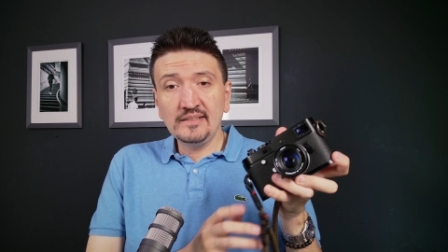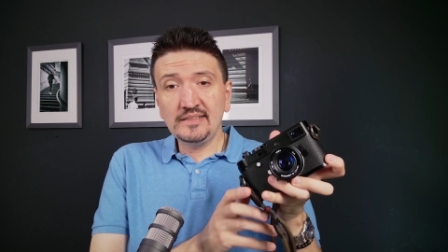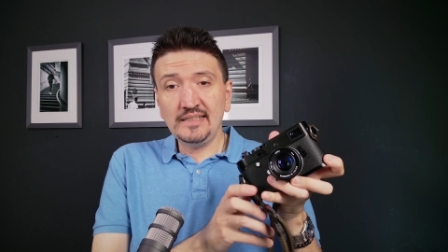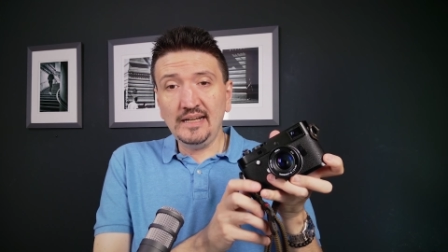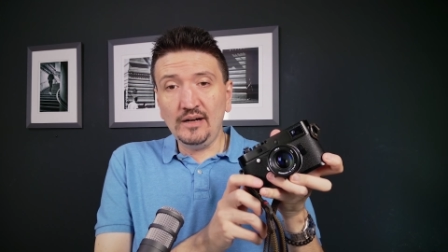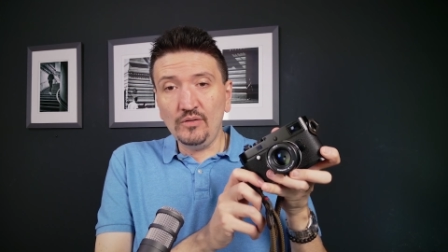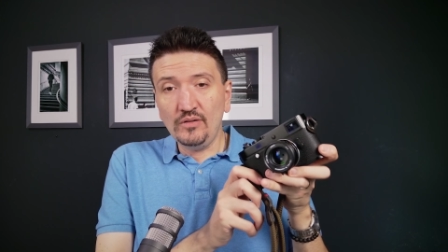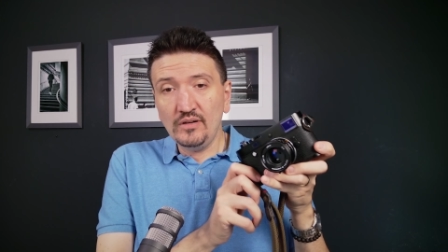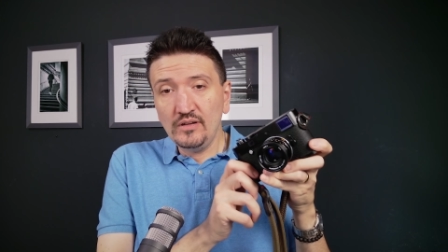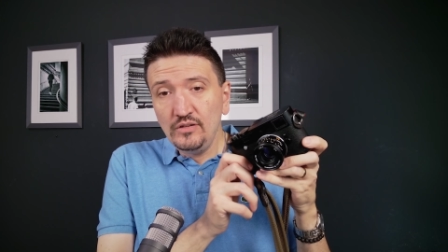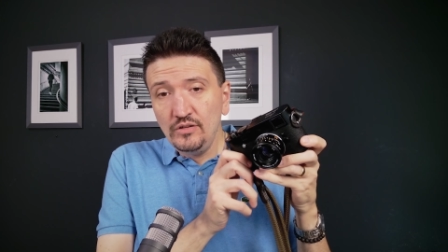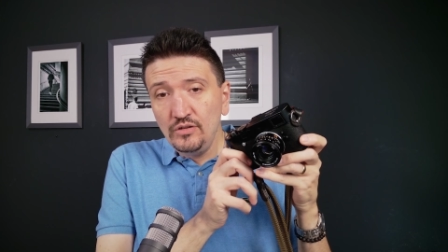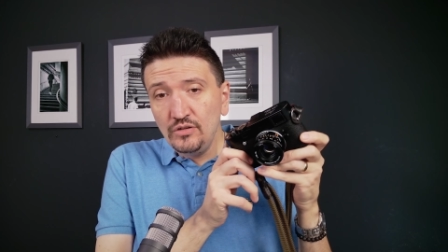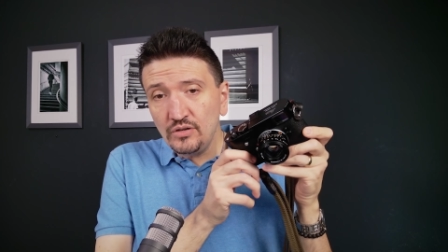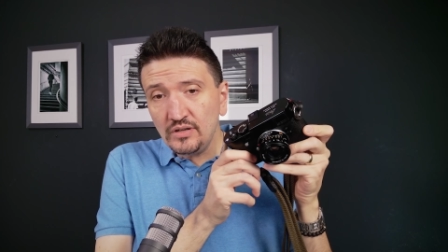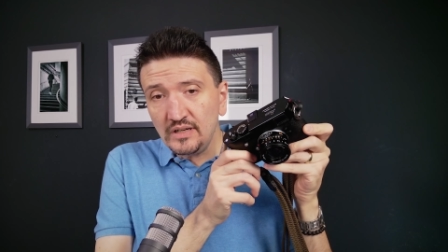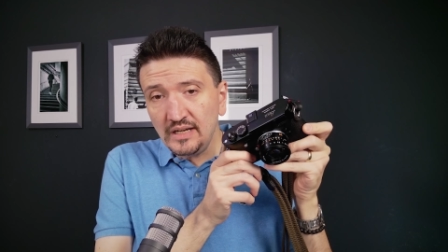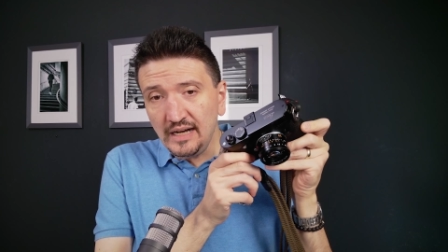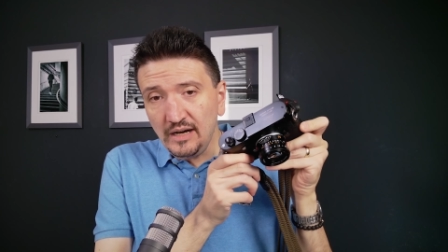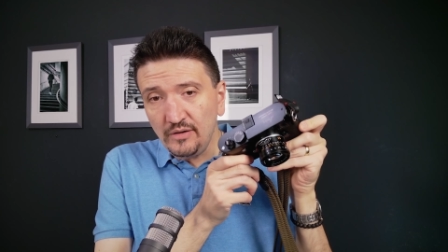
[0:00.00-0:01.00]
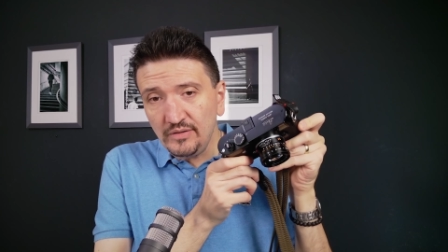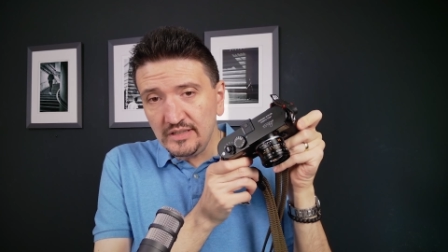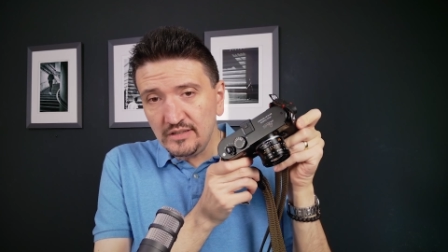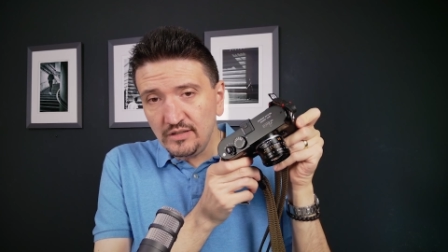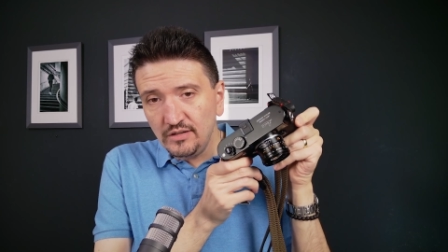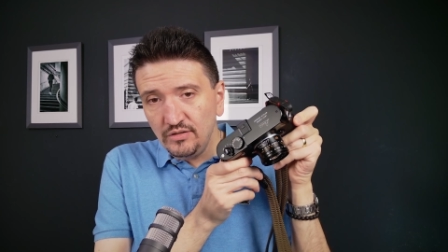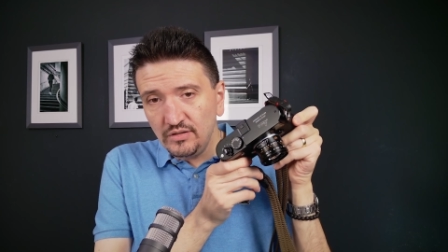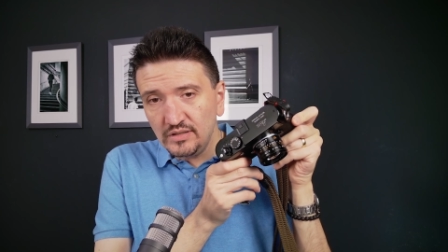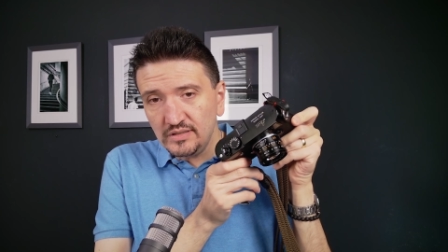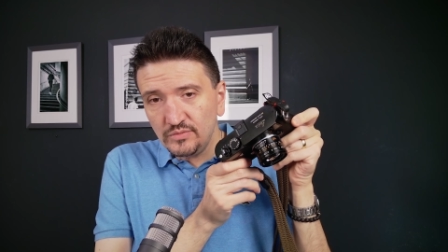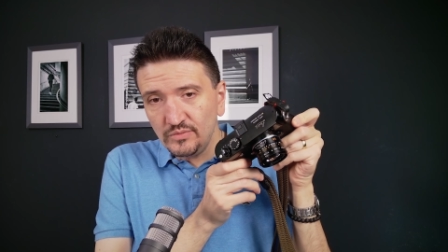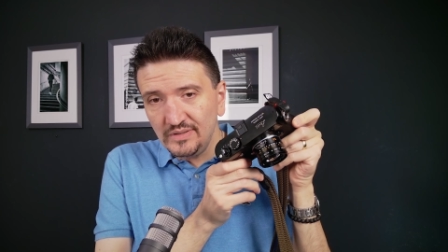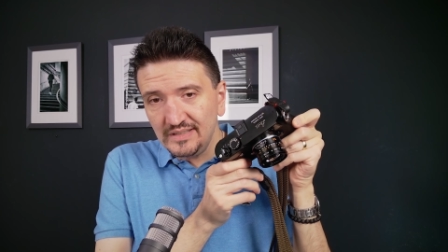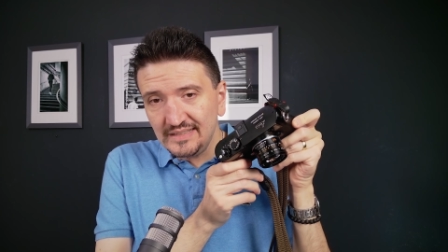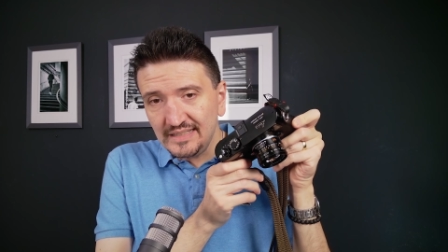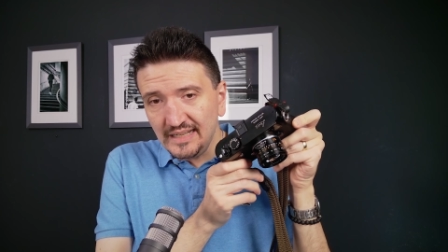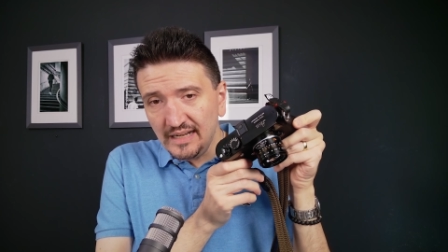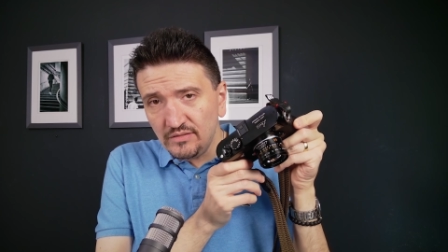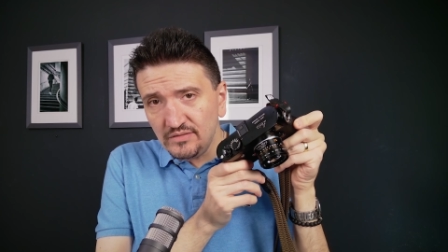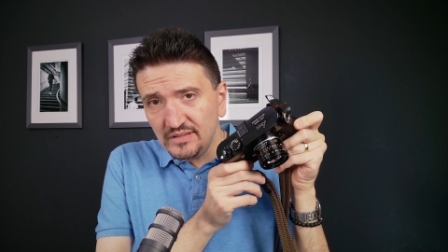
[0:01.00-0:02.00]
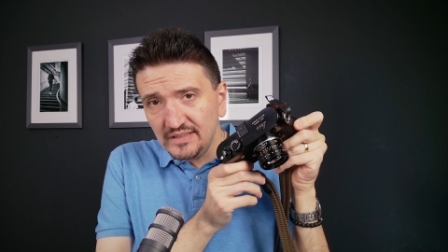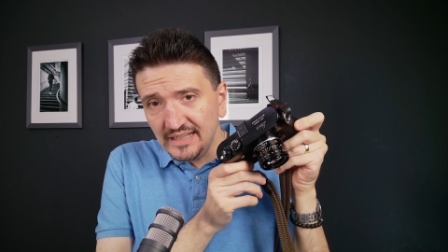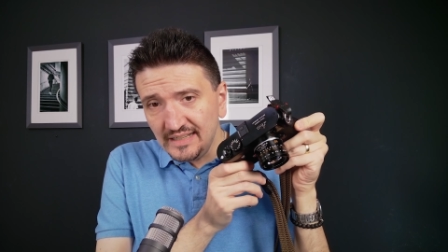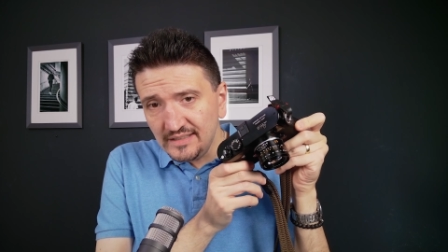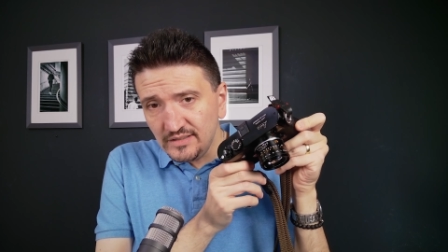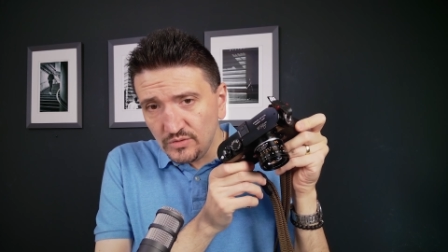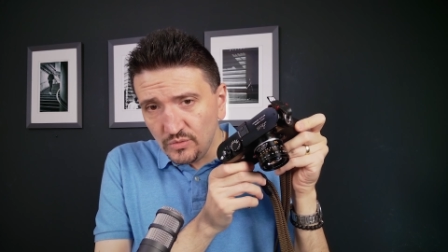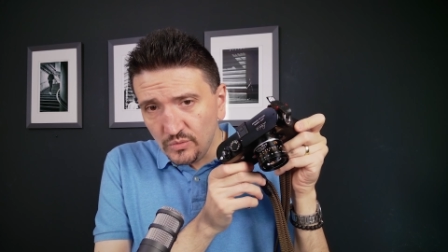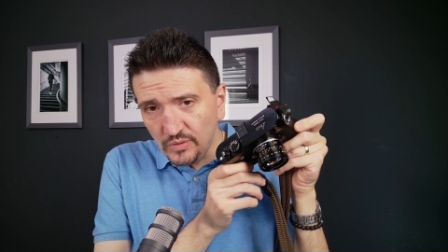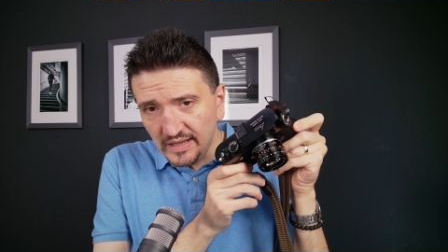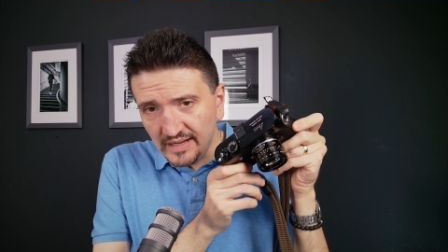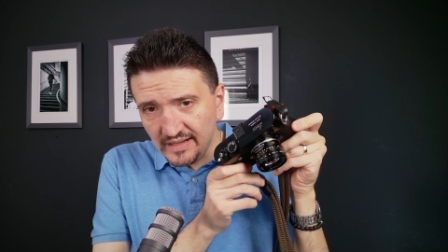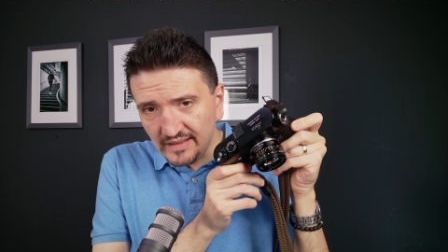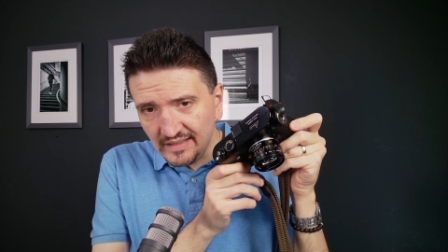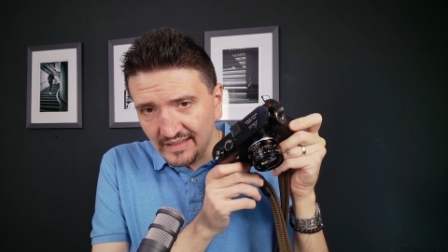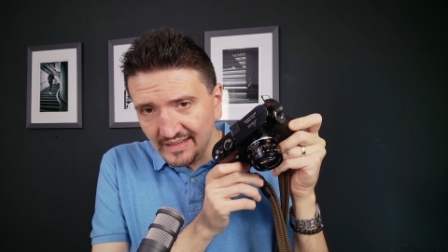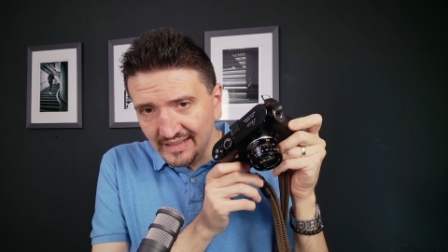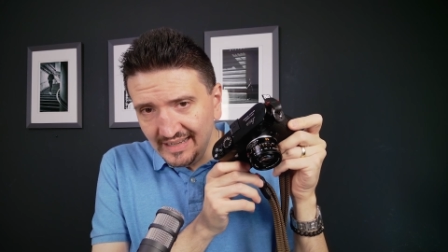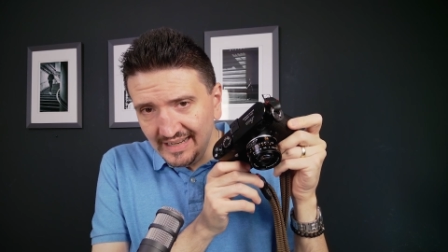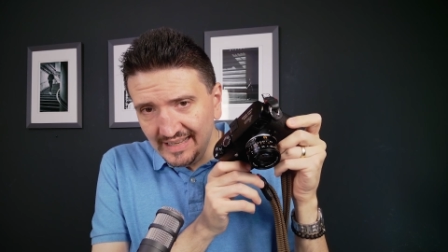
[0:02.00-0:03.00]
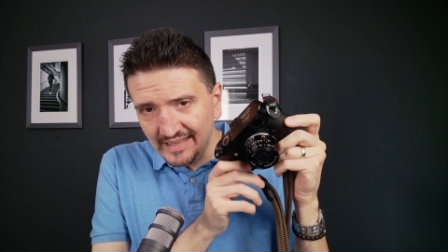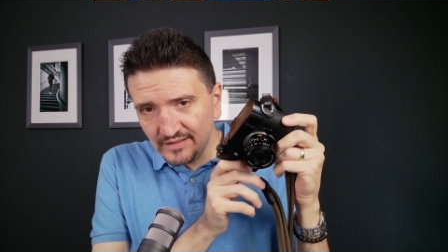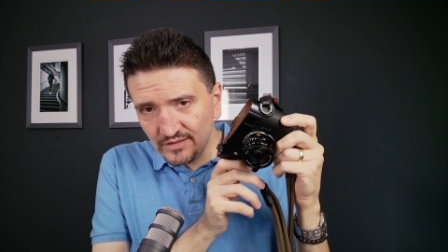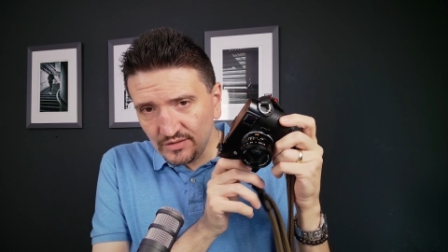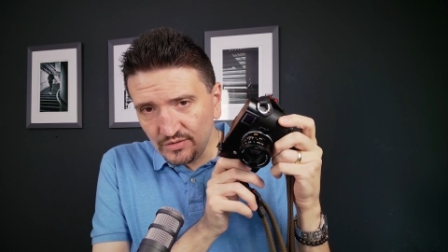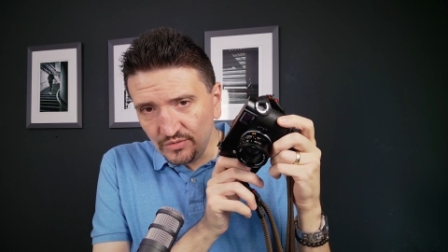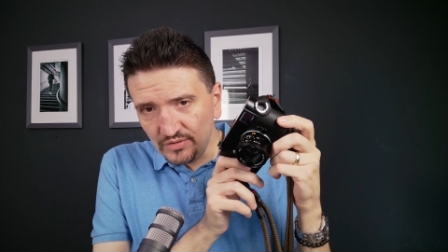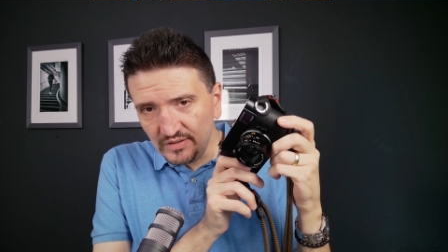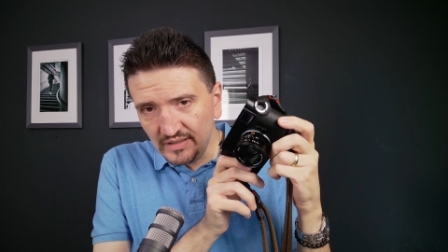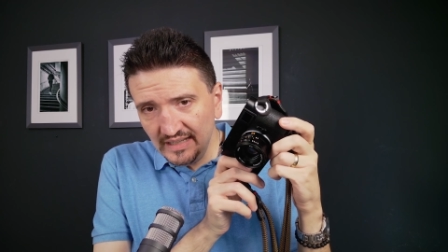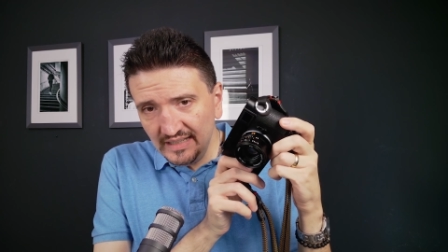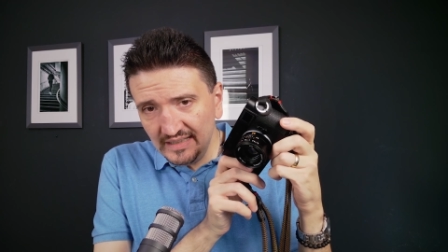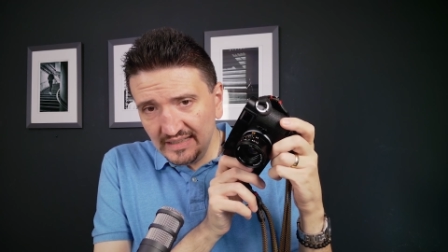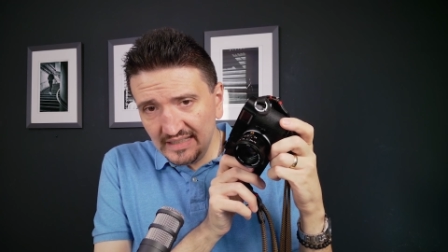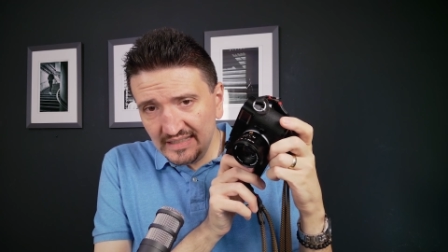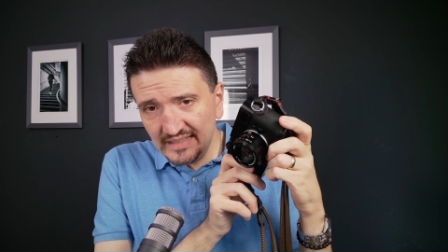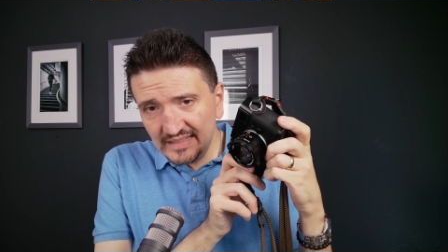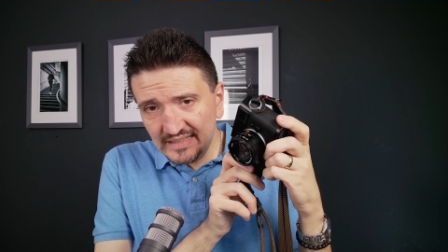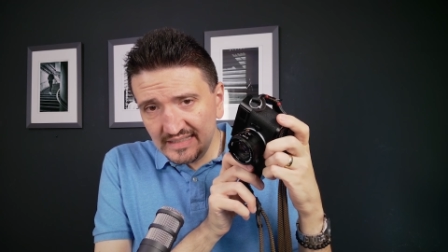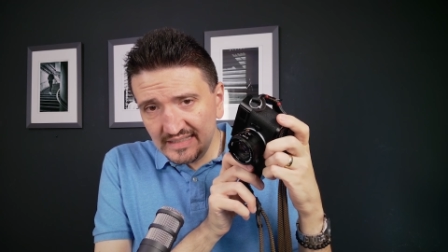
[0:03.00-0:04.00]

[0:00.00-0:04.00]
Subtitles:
So look how it looks without the squared lens hood. It is